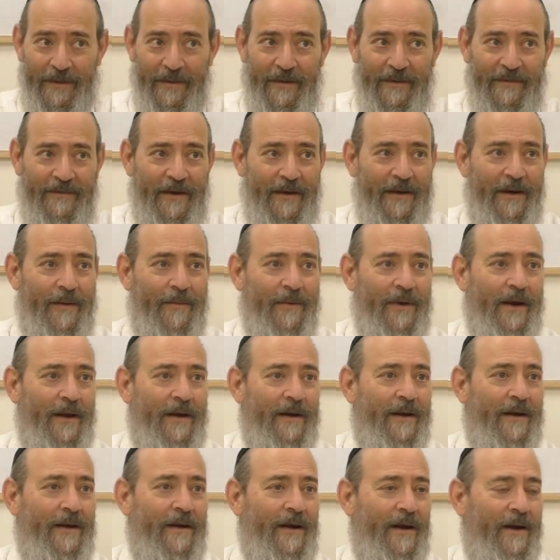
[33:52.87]
They said, yeah, but you
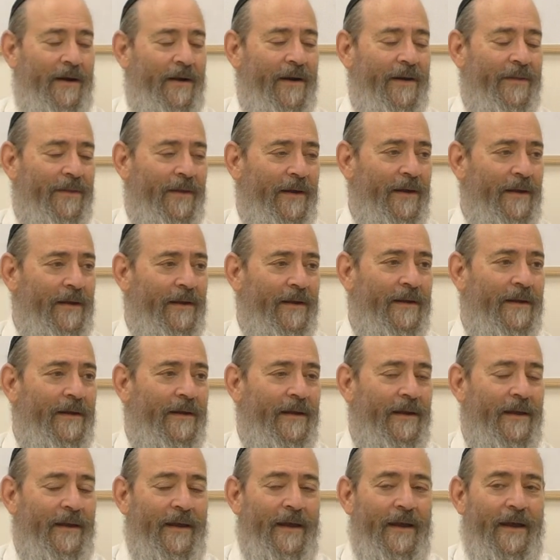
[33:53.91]
didn't hear anything.
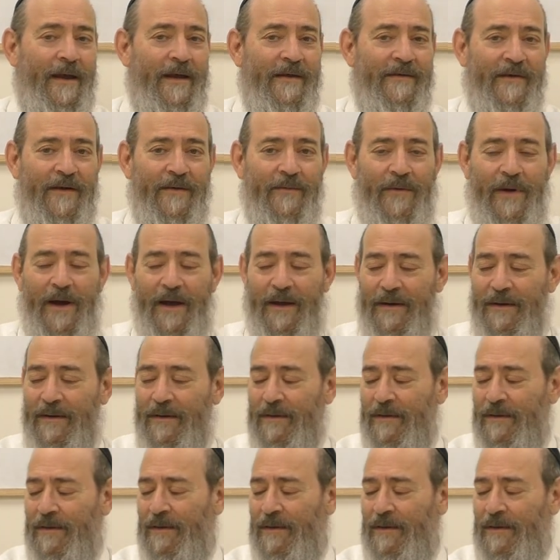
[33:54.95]
He said, right.